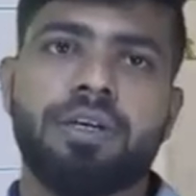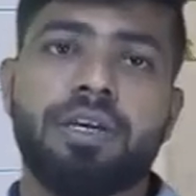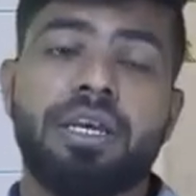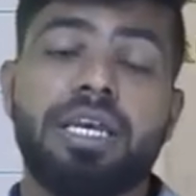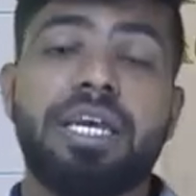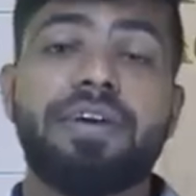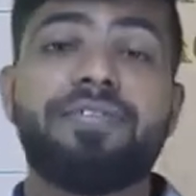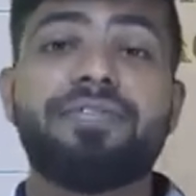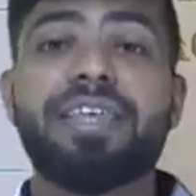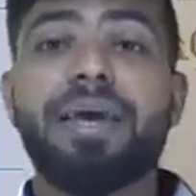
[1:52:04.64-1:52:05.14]

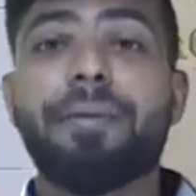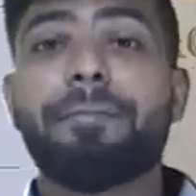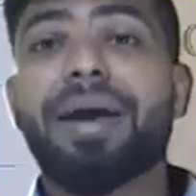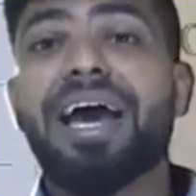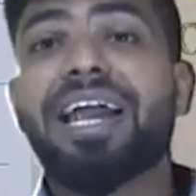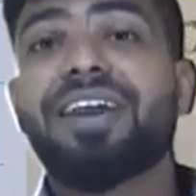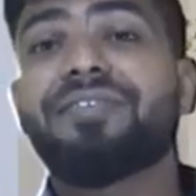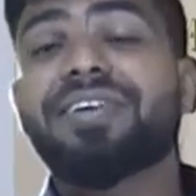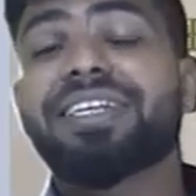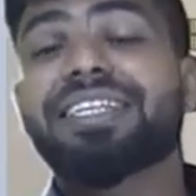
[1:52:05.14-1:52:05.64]
If they
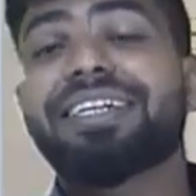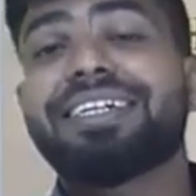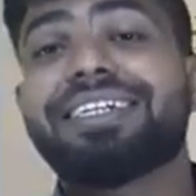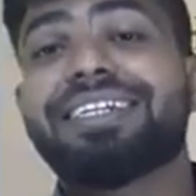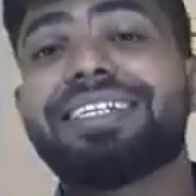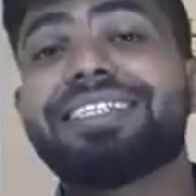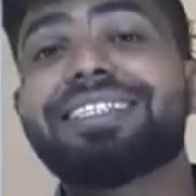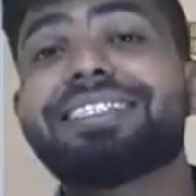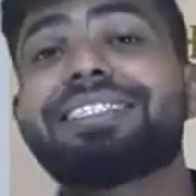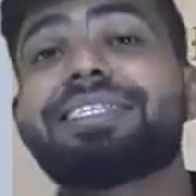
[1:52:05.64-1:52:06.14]
manufacture
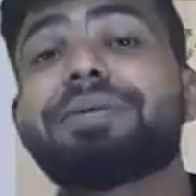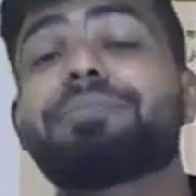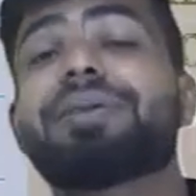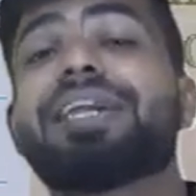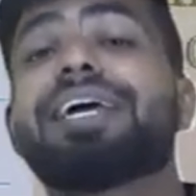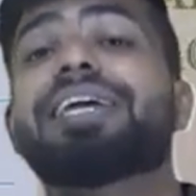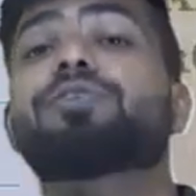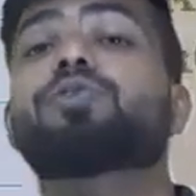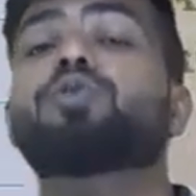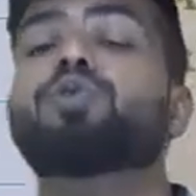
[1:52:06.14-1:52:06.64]

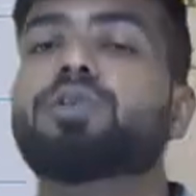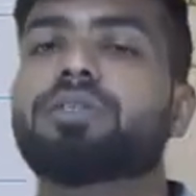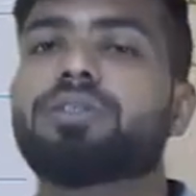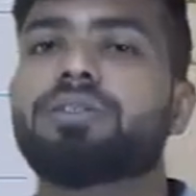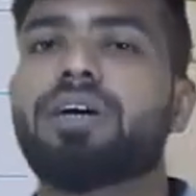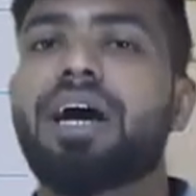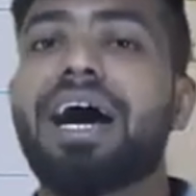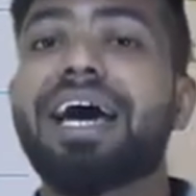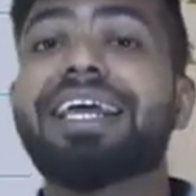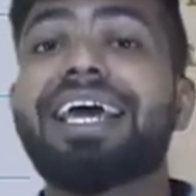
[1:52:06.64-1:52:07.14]
dissimilar goods
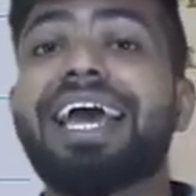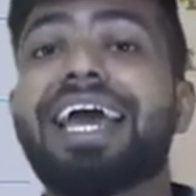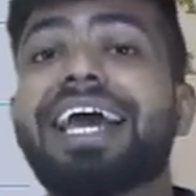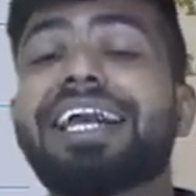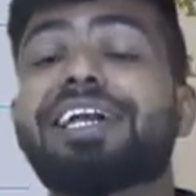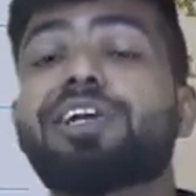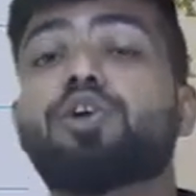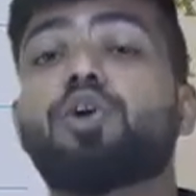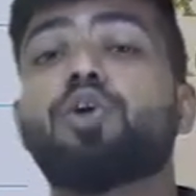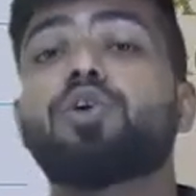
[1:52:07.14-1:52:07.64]
or
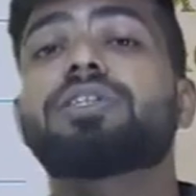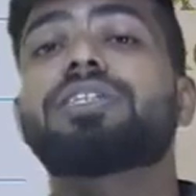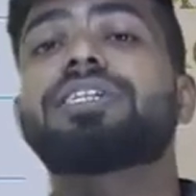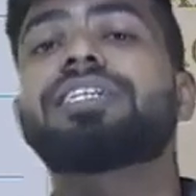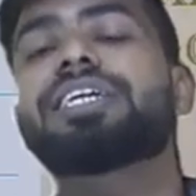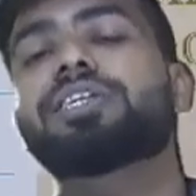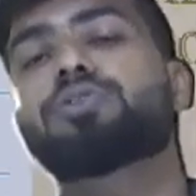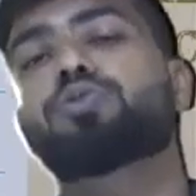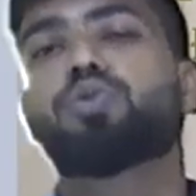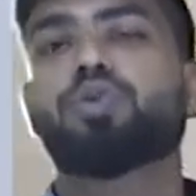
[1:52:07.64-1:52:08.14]

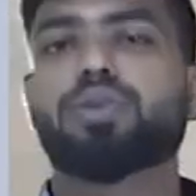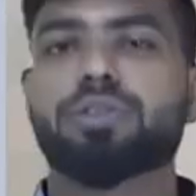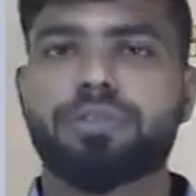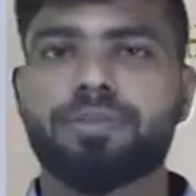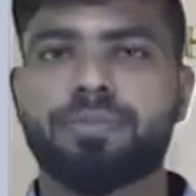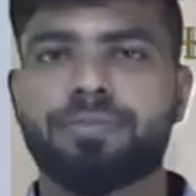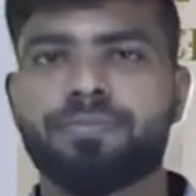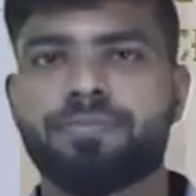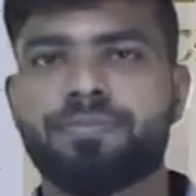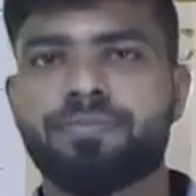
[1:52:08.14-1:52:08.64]
heterogeneous goods,
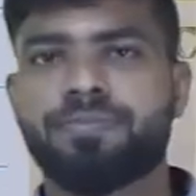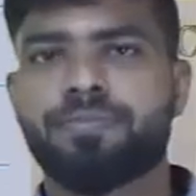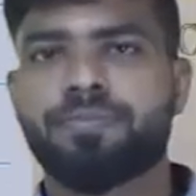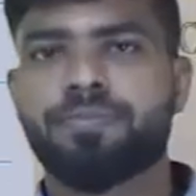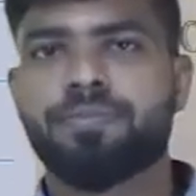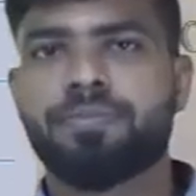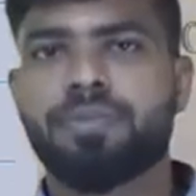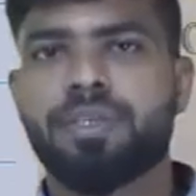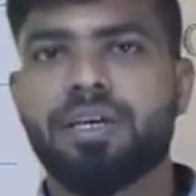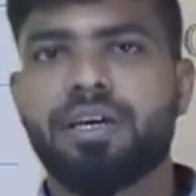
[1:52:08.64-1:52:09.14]

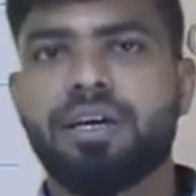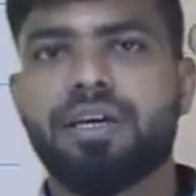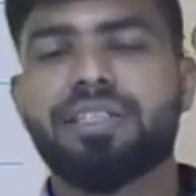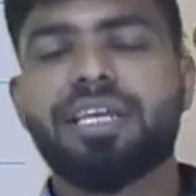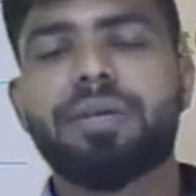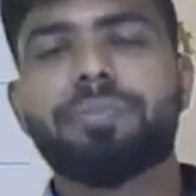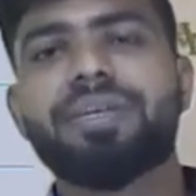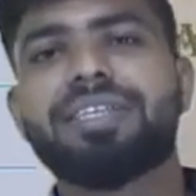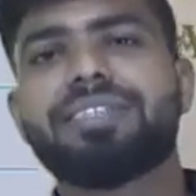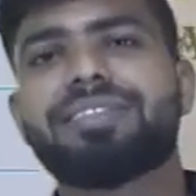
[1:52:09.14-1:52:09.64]

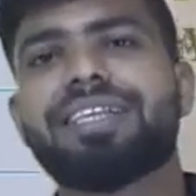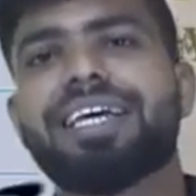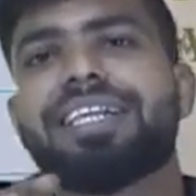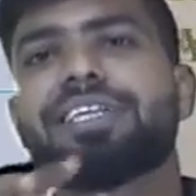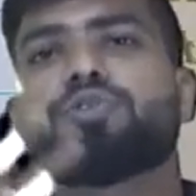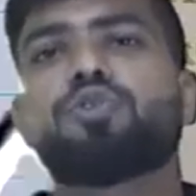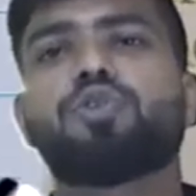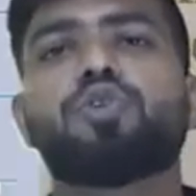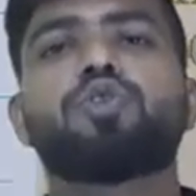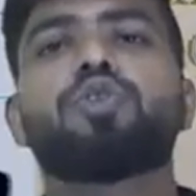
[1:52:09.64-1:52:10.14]
that means there
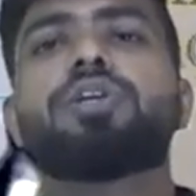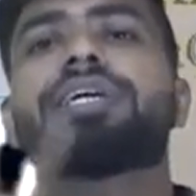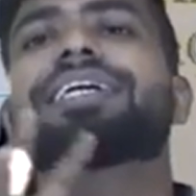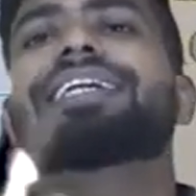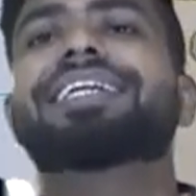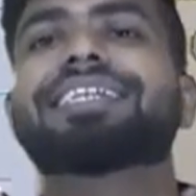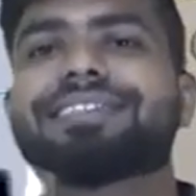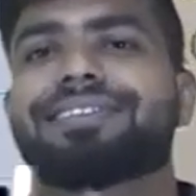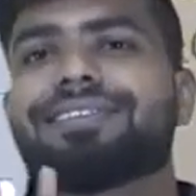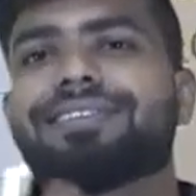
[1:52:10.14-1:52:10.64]
is no
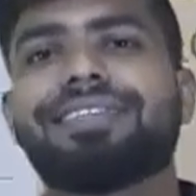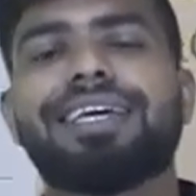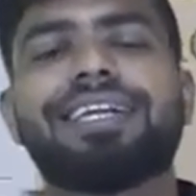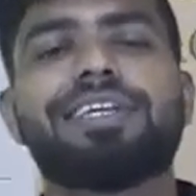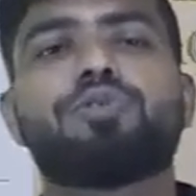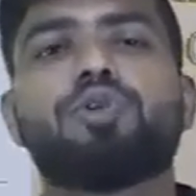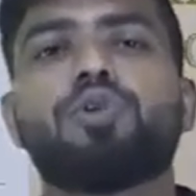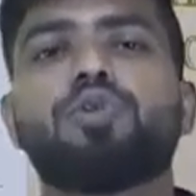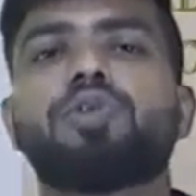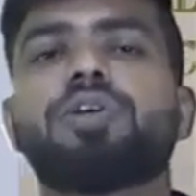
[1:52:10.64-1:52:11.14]
uniqueness.
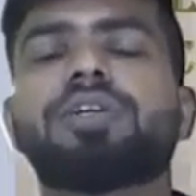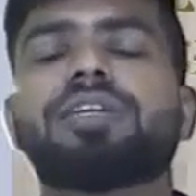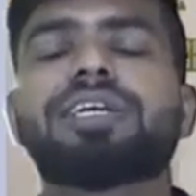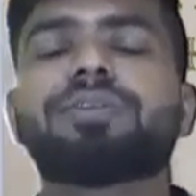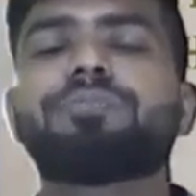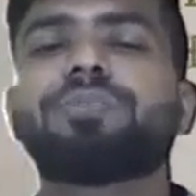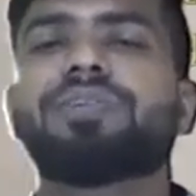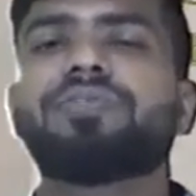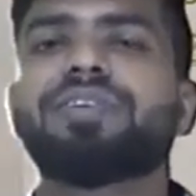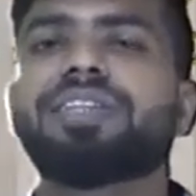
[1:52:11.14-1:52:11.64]
Between
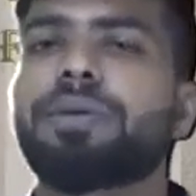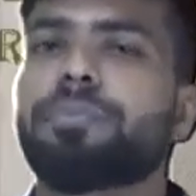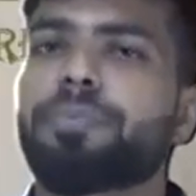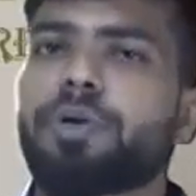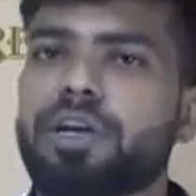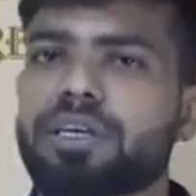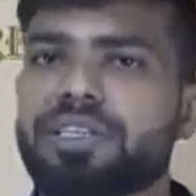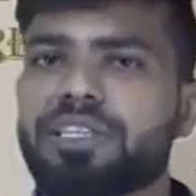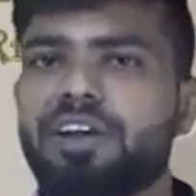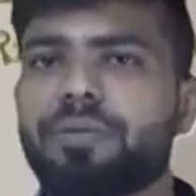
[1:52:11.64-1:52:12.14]
the
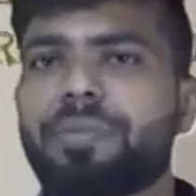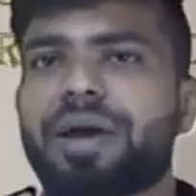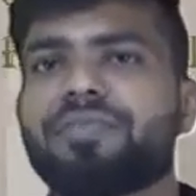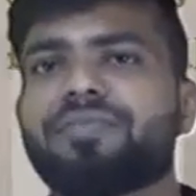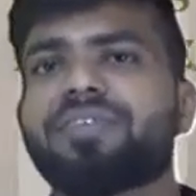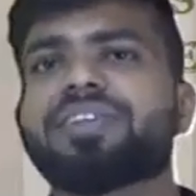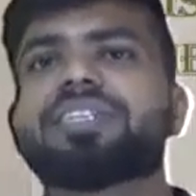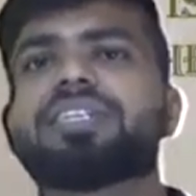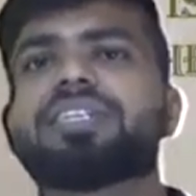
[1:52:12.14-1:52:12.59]
products. They will manufacture